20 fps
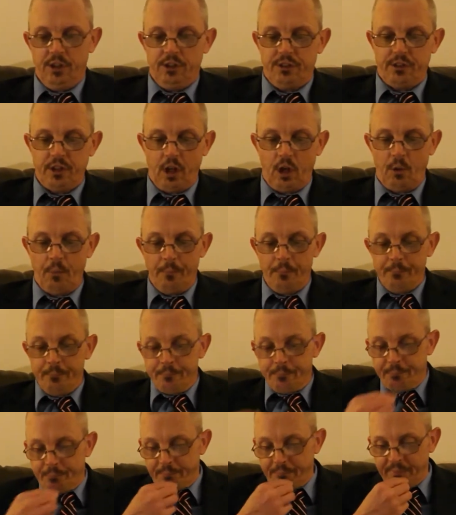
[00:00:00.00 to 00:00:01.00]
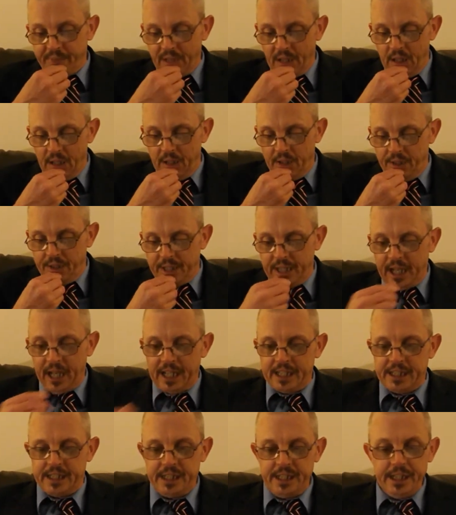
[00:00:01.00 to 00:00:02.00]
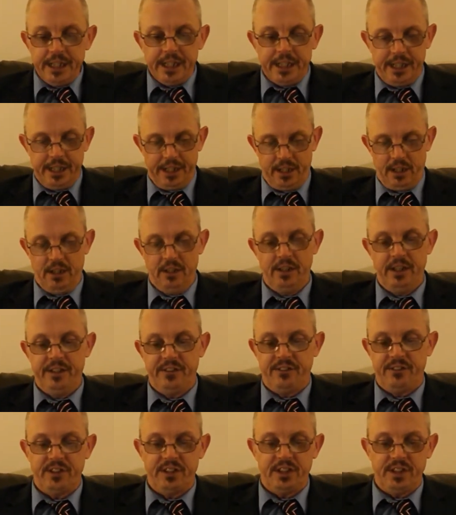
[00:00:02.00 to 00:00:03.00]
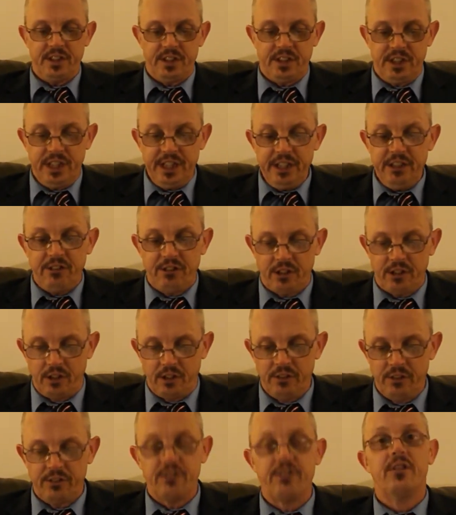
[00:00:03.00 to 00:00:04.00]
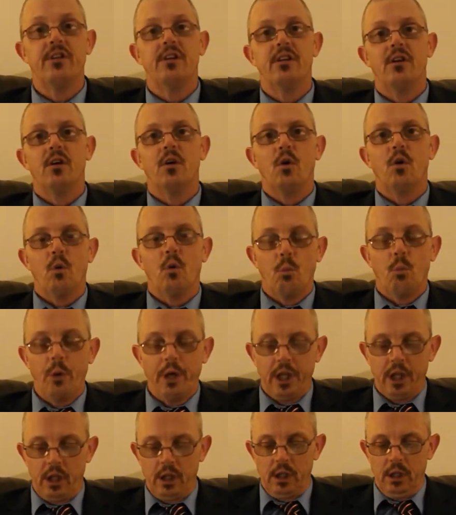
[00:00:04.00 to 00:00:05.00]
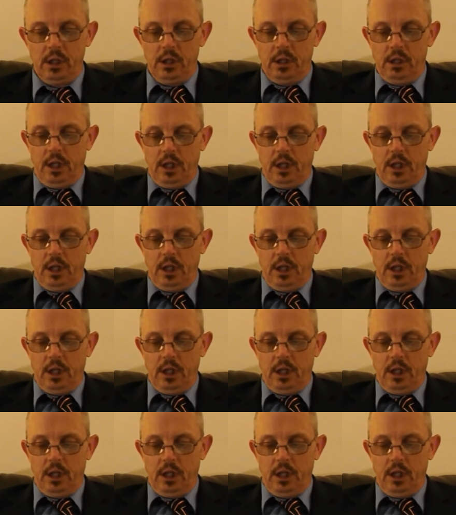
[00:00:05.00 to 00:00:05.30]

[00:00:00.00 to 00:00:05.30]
So, the idea here is that teachers will